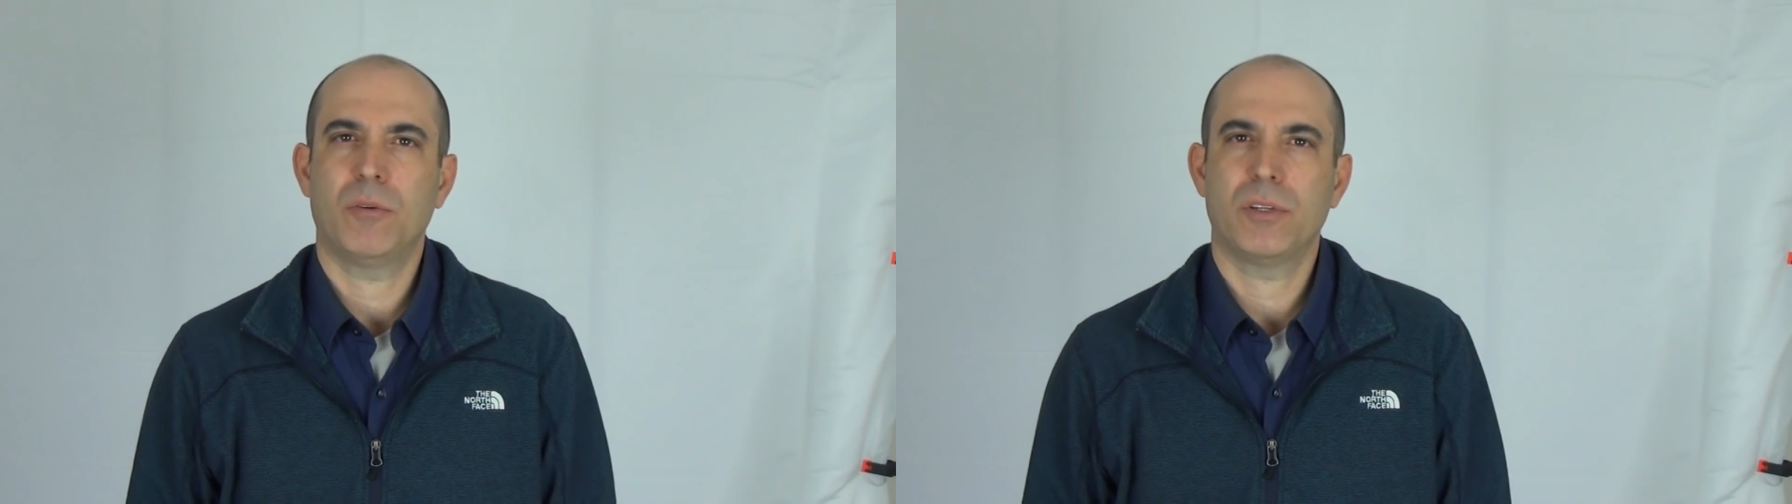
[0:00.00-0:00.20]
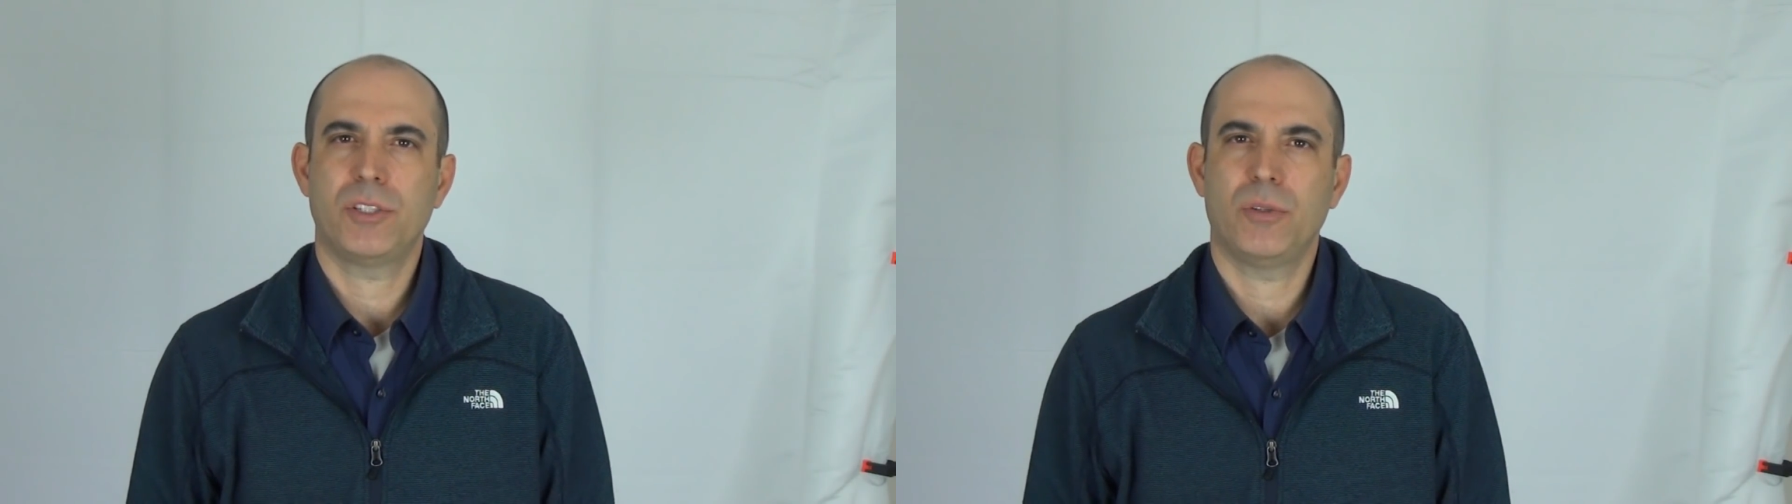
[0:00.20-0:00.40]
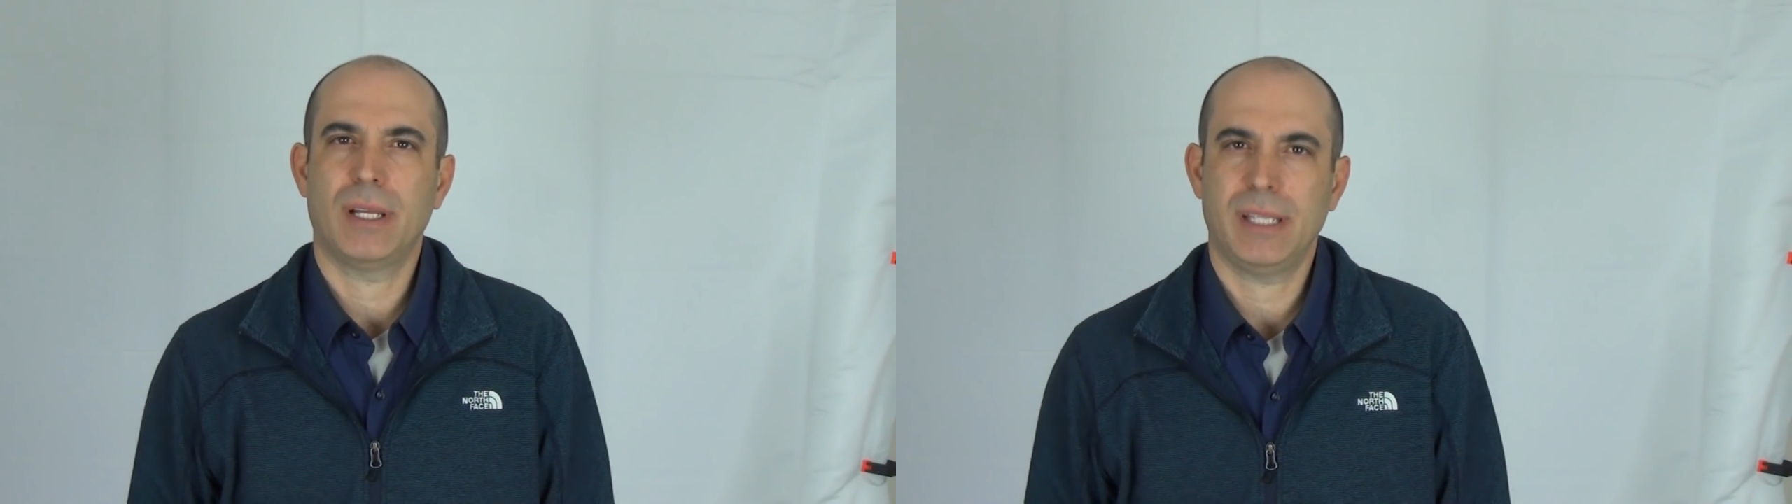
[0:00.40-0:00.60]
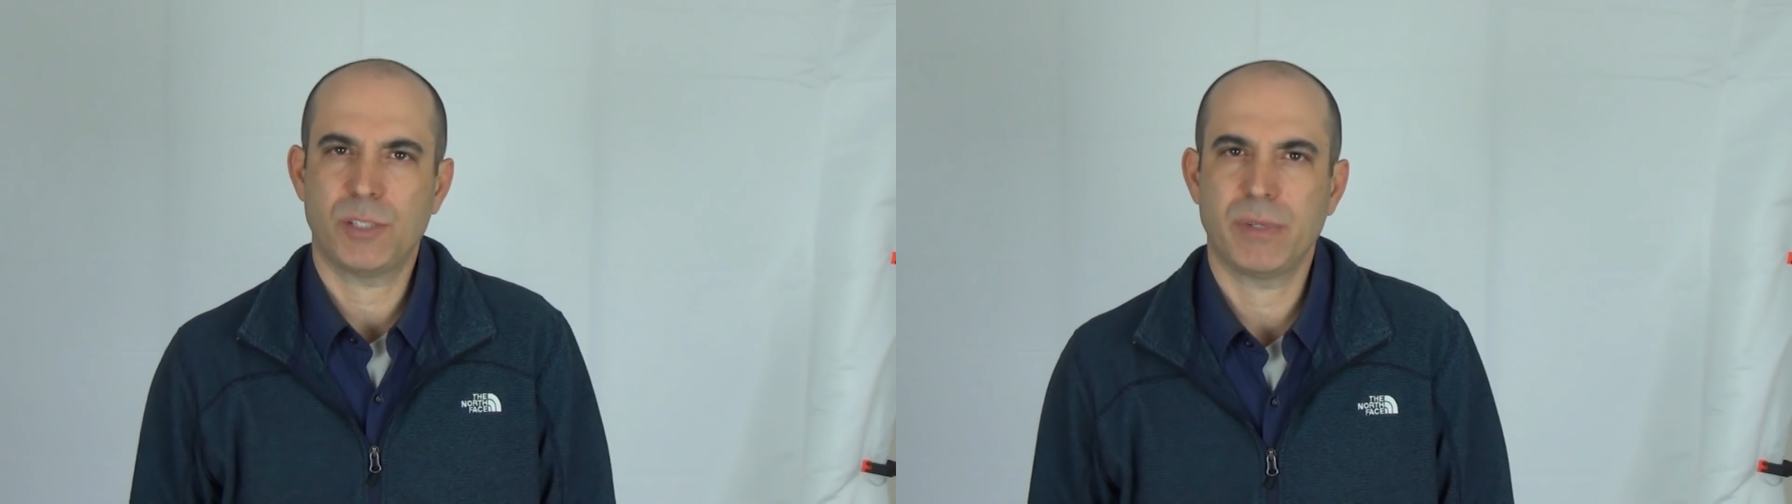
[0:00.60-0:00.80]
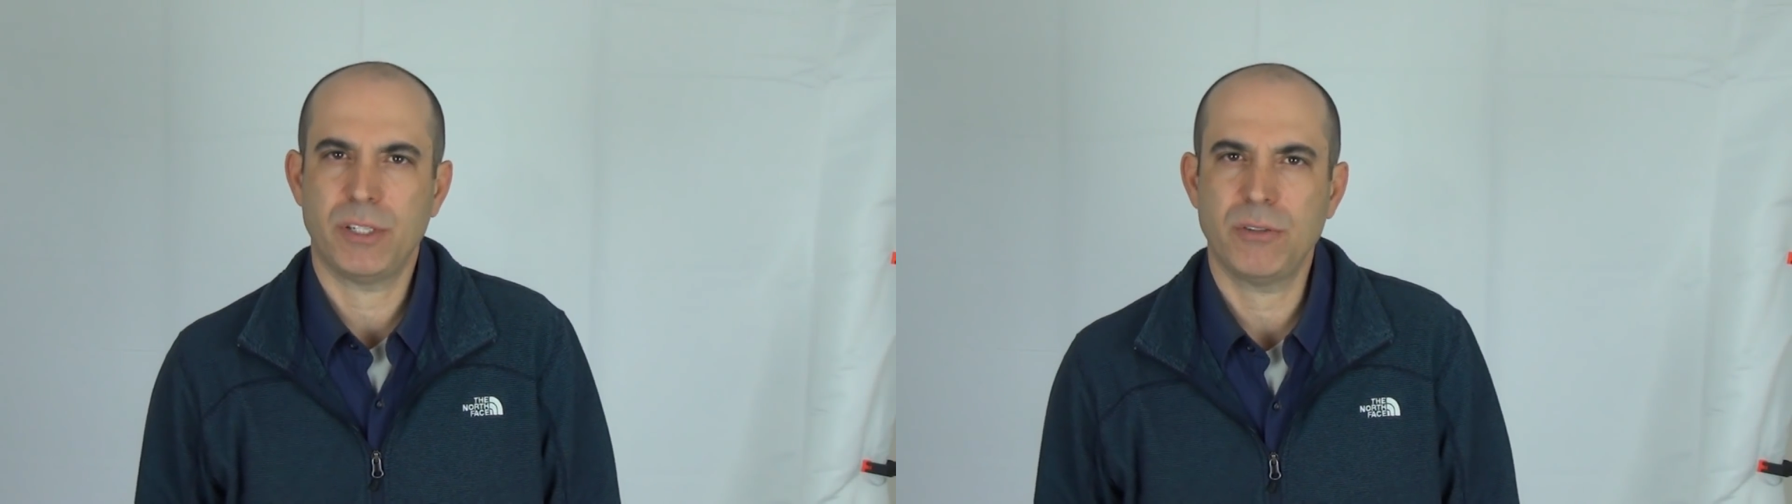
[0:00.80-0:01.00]
or to at
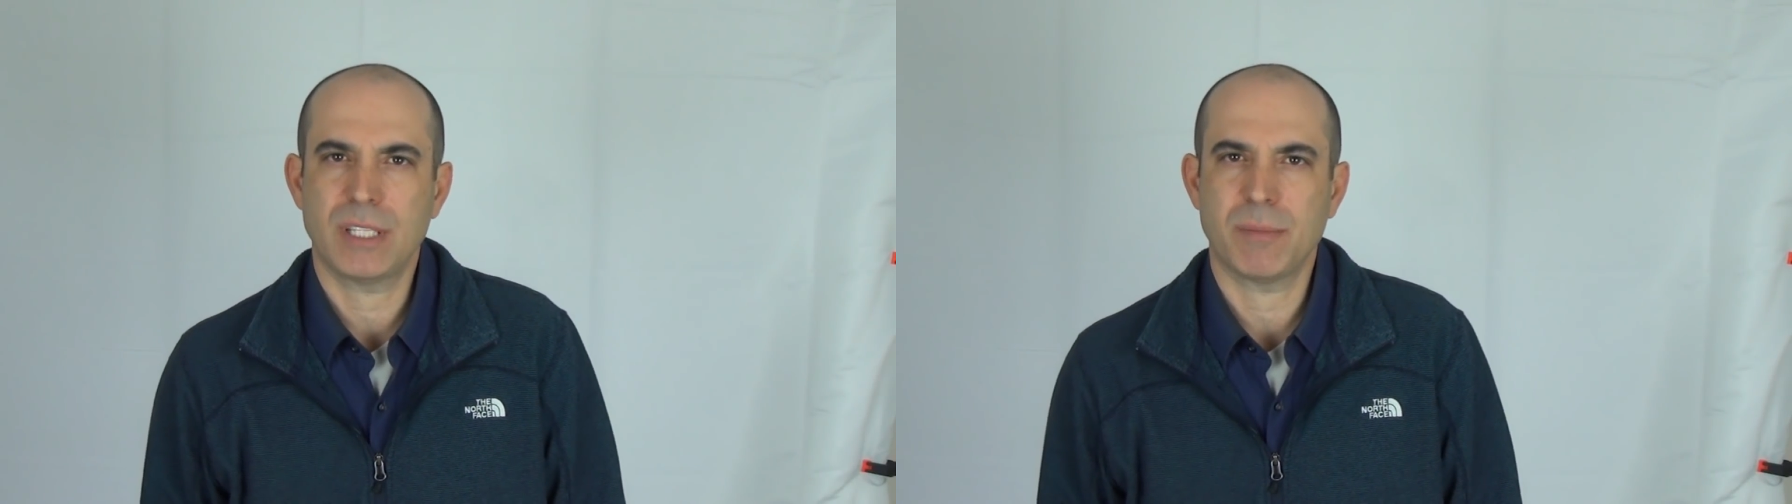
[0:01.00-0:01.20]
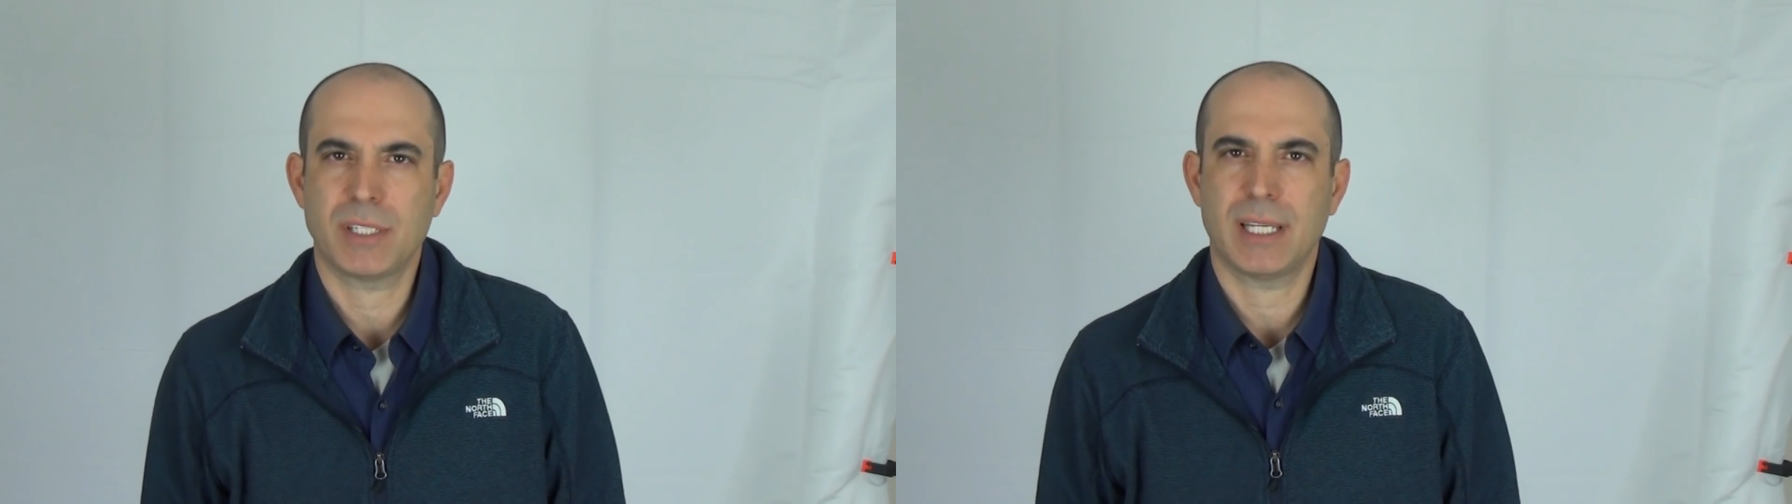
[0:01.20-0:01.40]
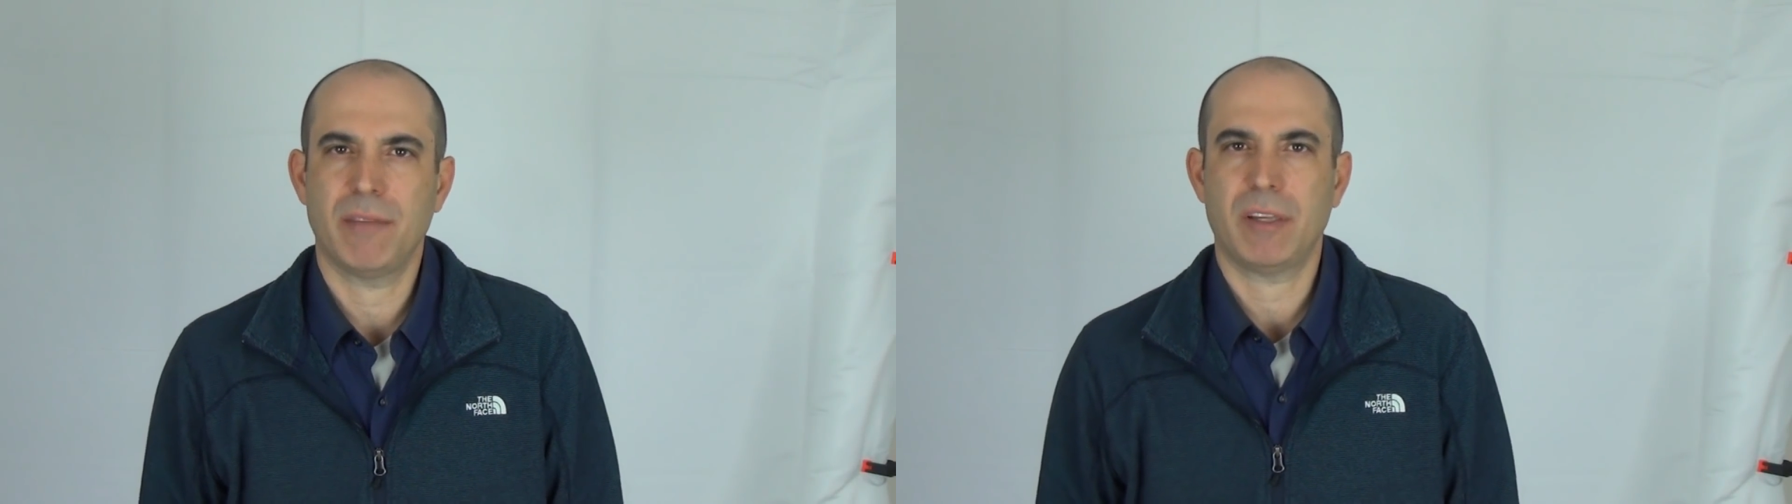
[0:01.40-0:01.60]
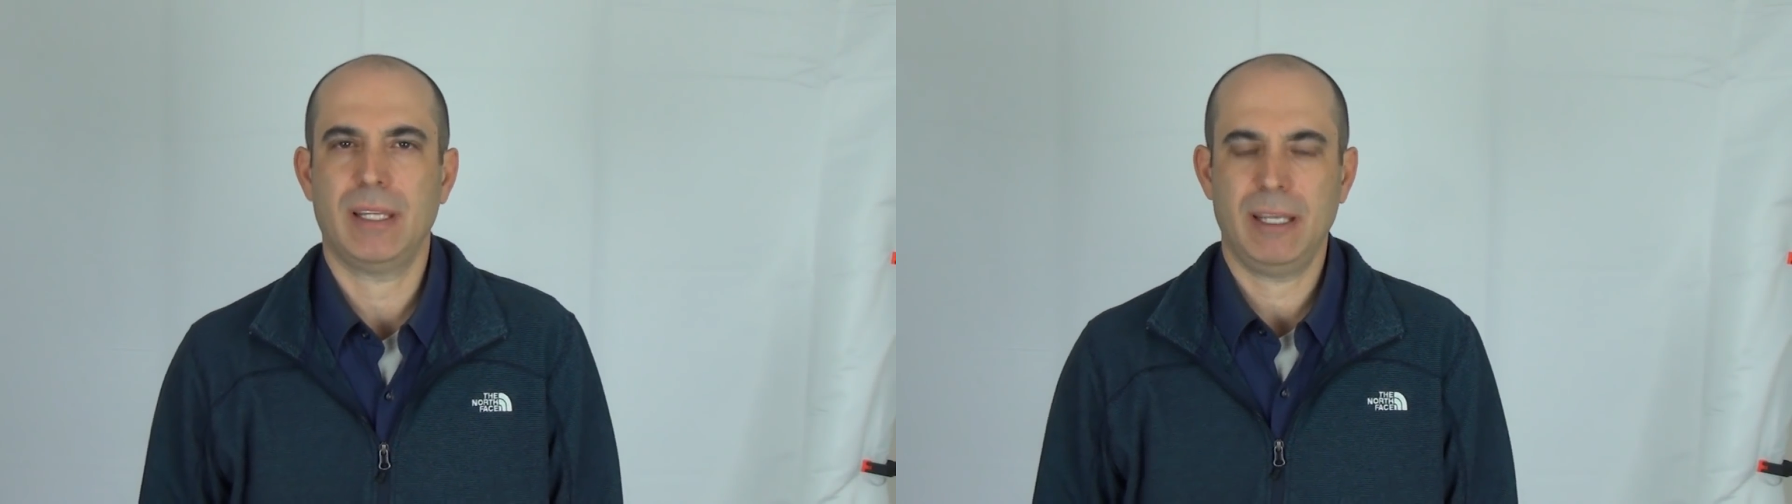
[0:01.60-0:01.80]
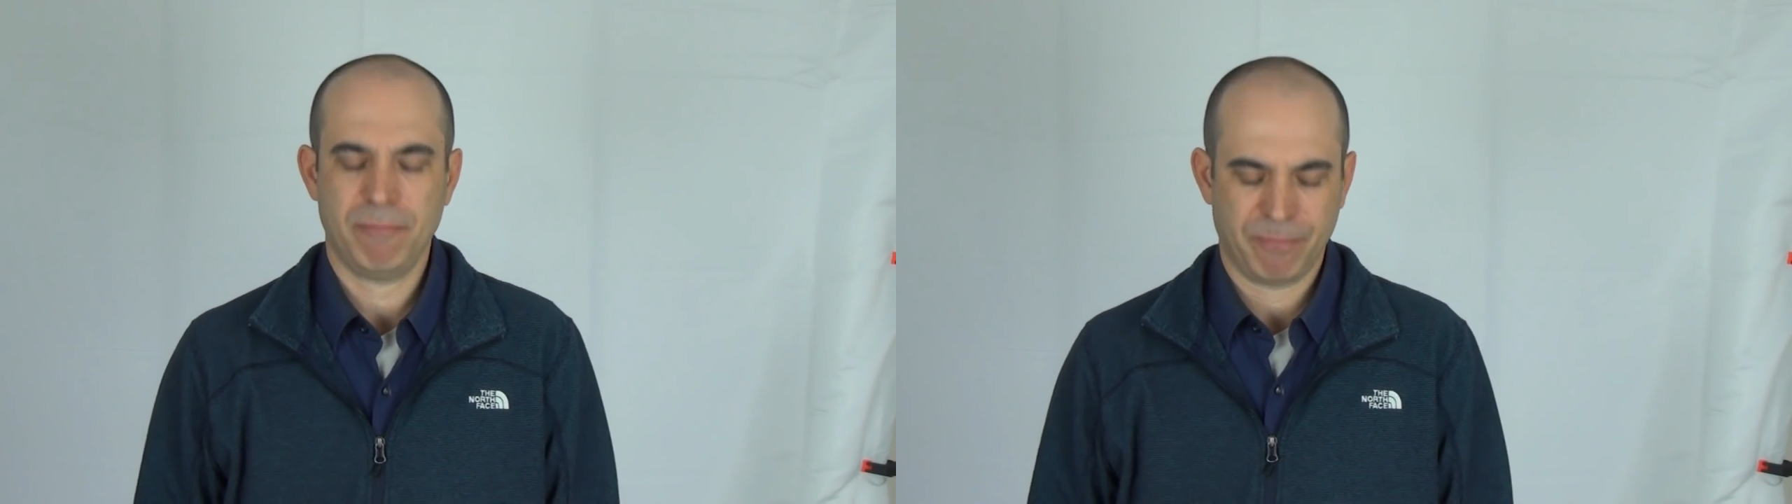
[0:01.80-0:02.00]
least reduce them
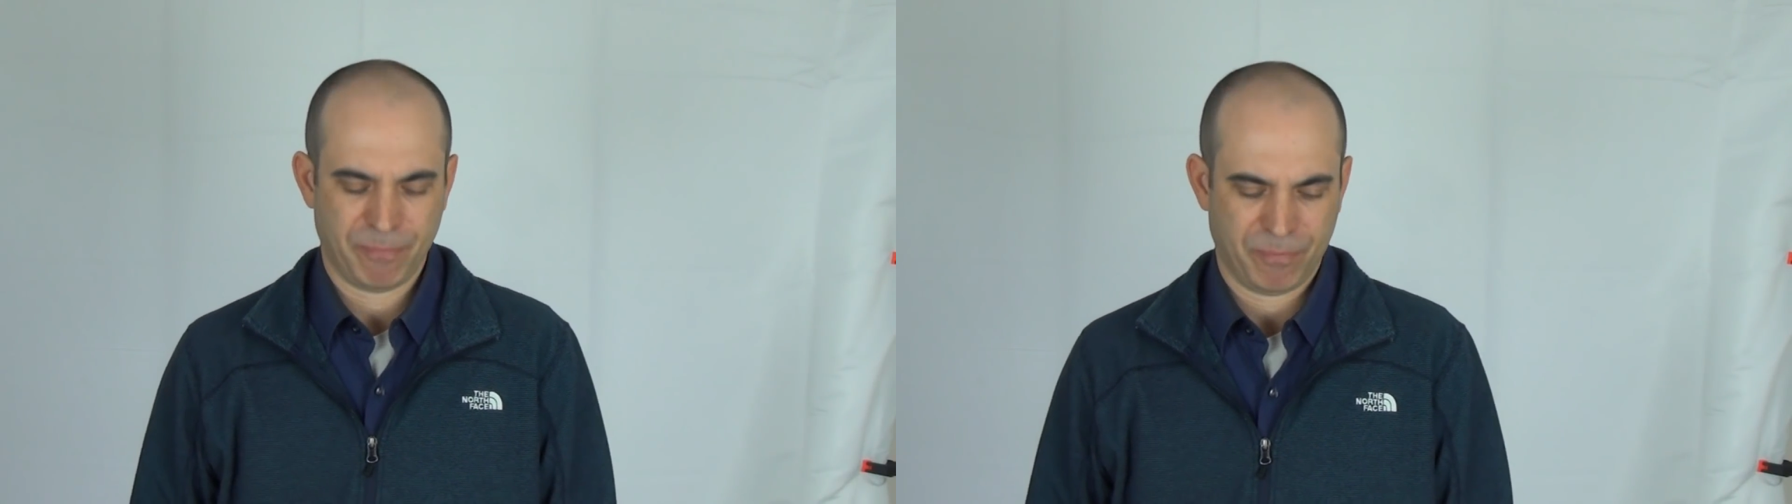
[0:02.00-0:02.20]
significantly.